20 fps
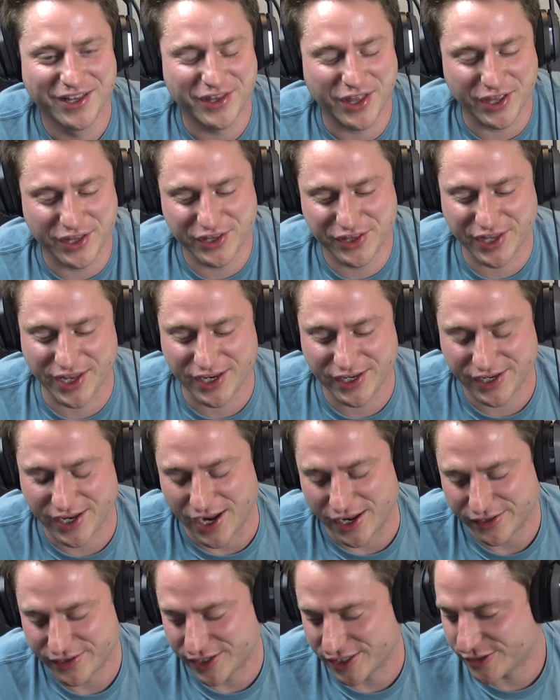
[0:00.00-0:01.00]

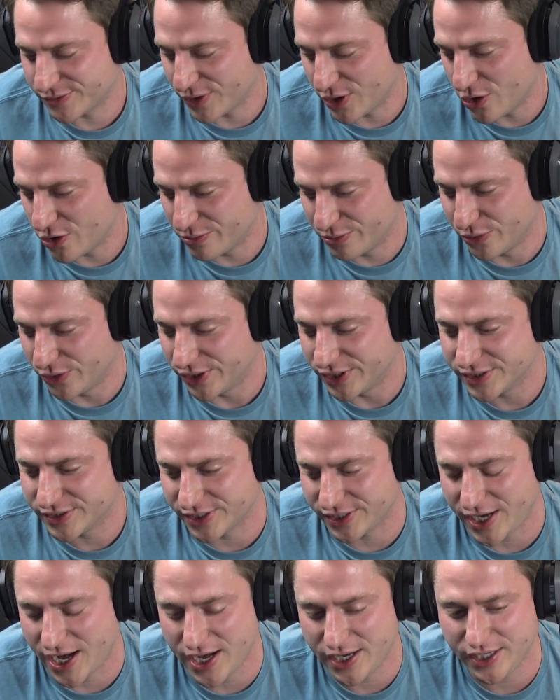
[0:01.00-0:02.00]
Yeah, that's my whole point. Is
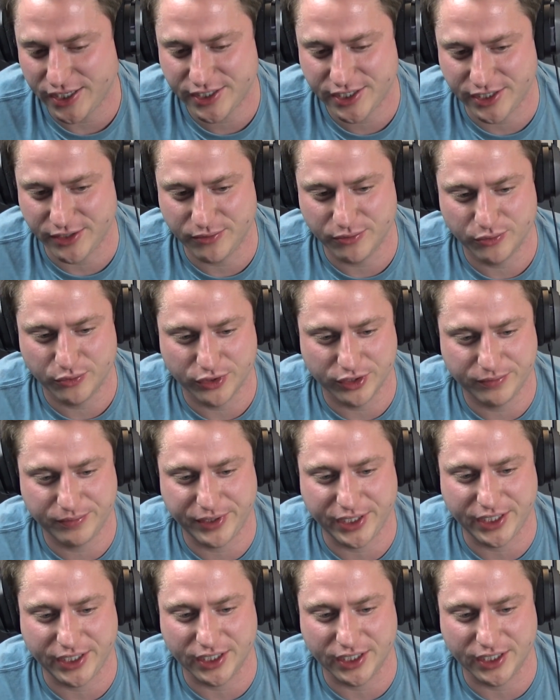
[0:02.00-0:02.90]
like any team would